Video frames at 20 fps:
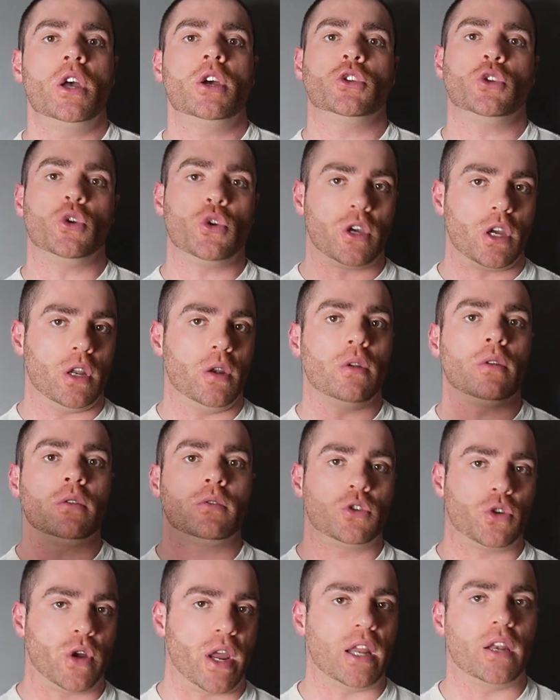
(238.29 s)
you can
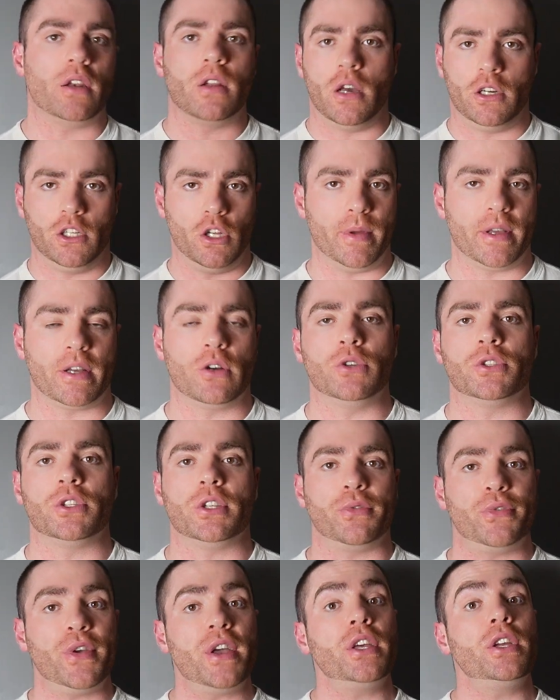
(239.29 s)
train a little bit closer to
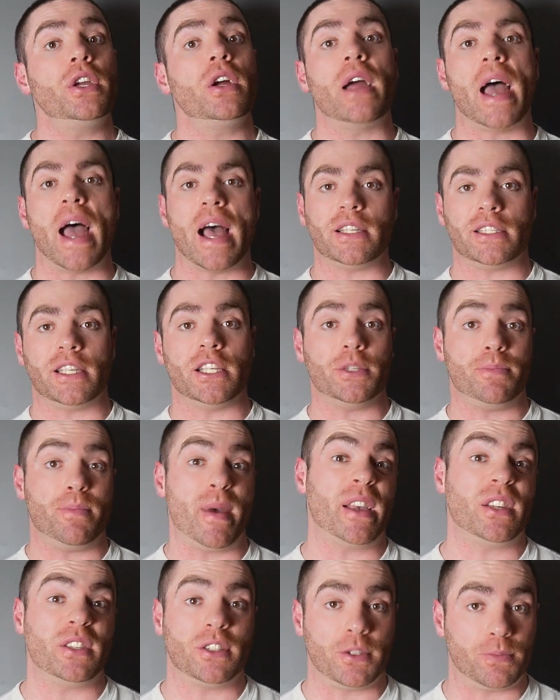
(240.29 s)
failure as is
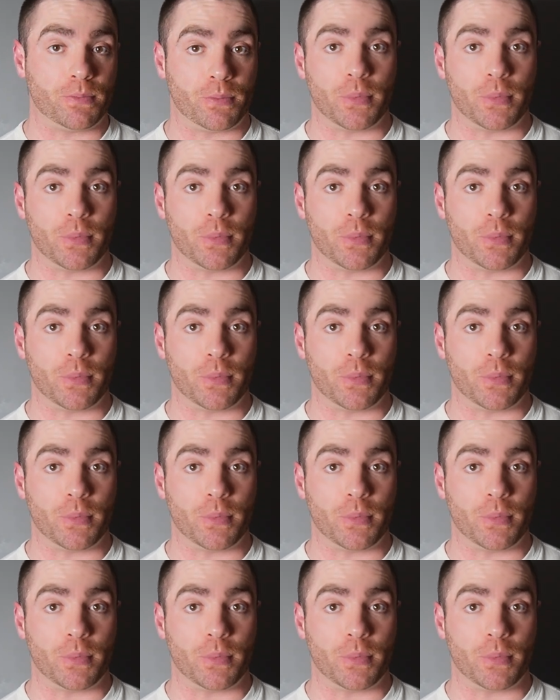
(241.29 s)
best